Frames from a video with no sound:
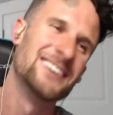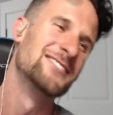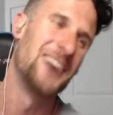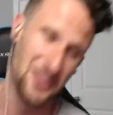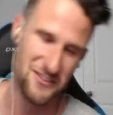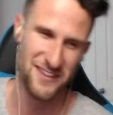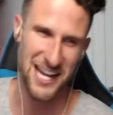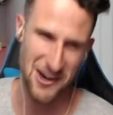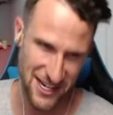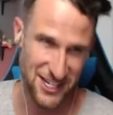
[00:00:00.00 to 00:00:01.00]
on the
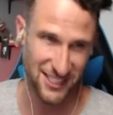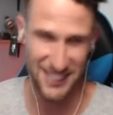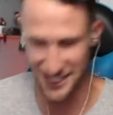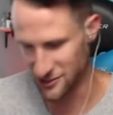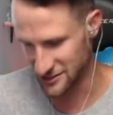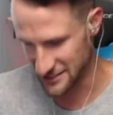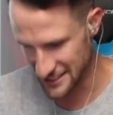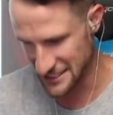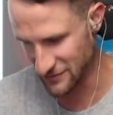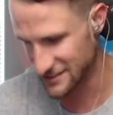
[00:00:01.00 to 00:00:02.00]
video we just did, you'll see a
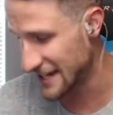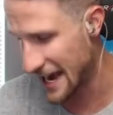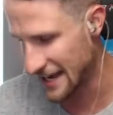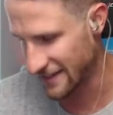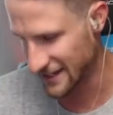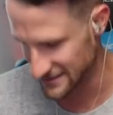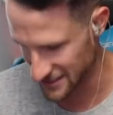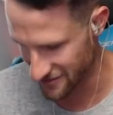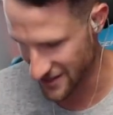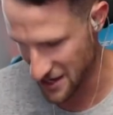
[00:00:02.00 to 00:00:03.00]
different side of things
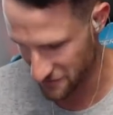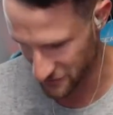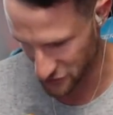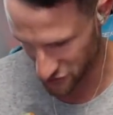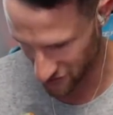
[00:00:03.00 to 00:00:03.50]
over there for sure.